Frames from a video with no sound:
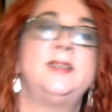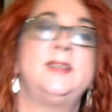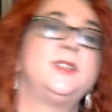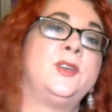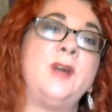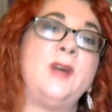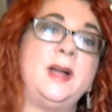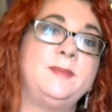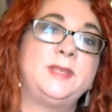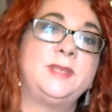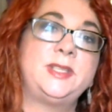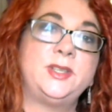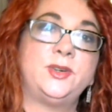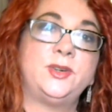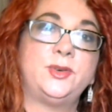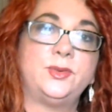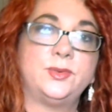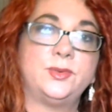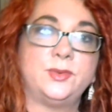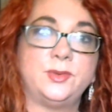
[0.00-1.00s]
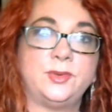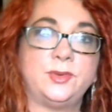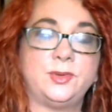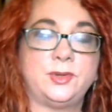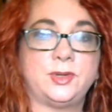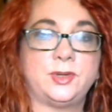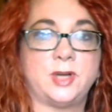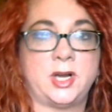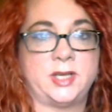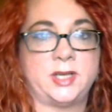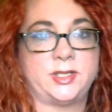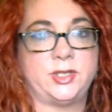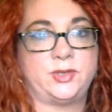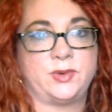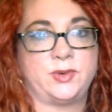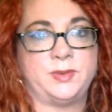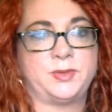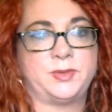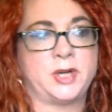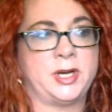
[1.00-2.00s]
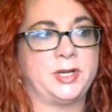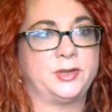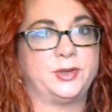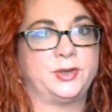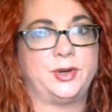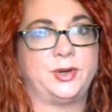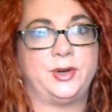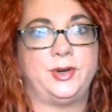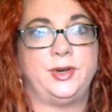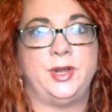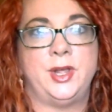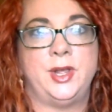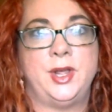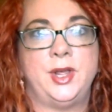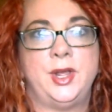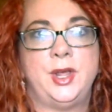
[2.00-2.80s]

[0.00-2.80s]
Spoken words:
So I'm still concentrating, trying to learn